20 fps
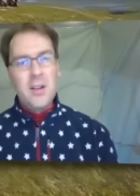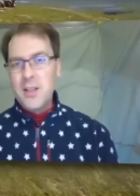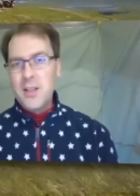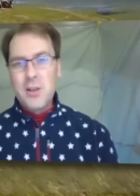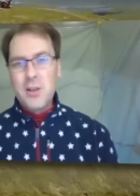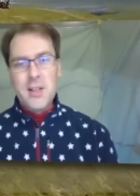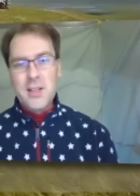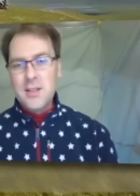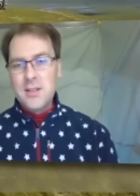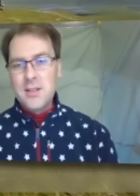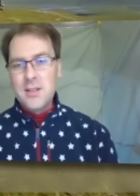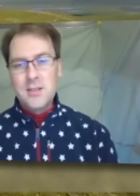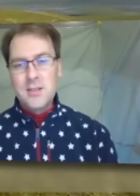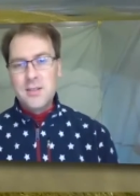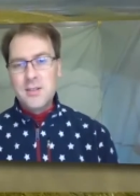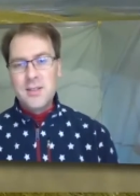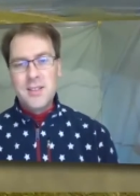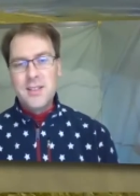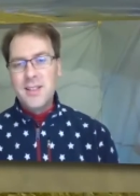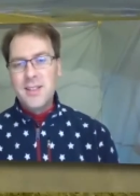ingredients,
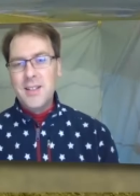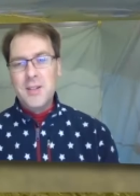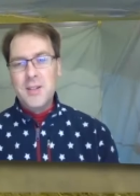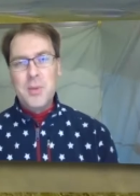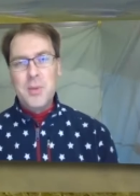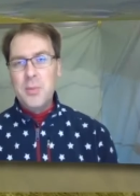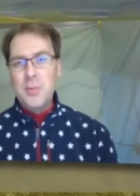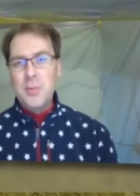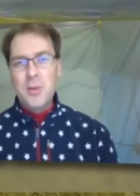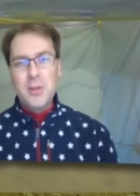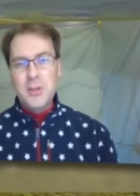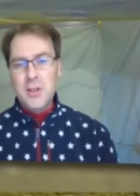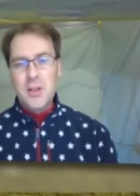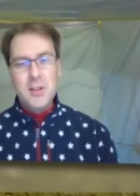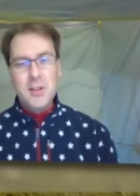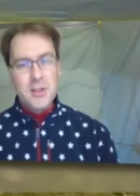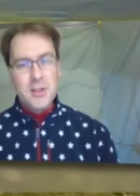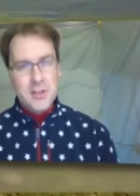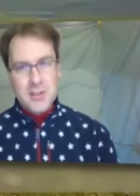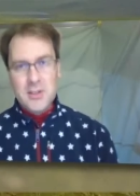and, and the people are, are
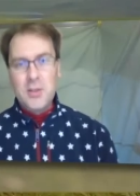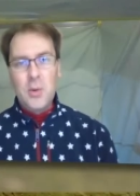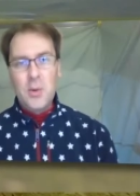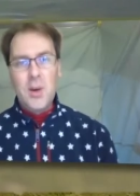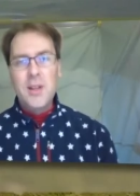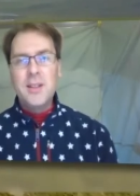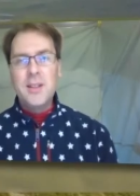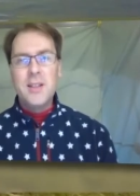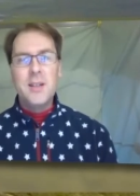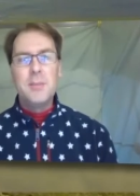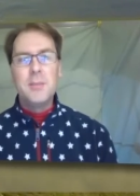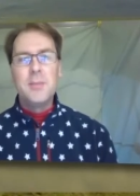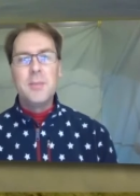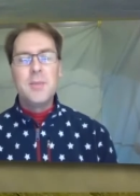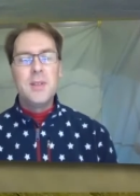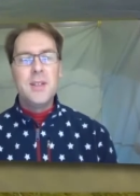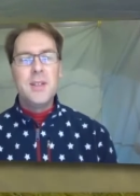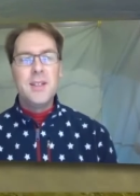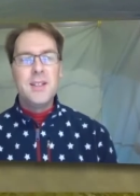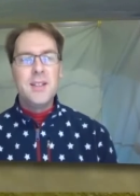going to still want
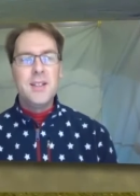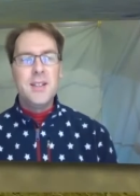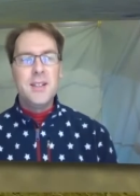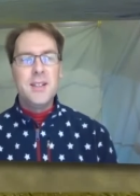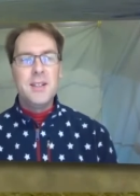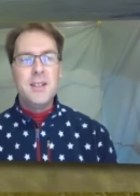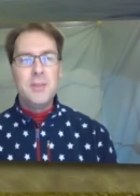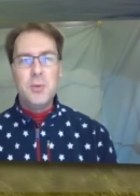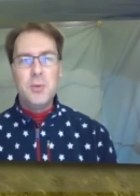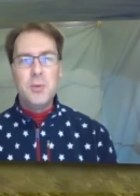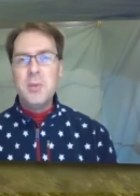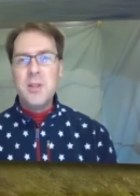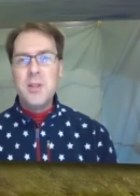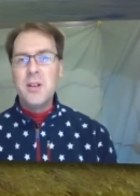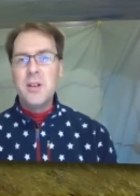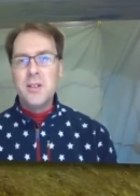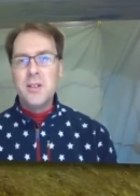them, and uh, and we'll be there to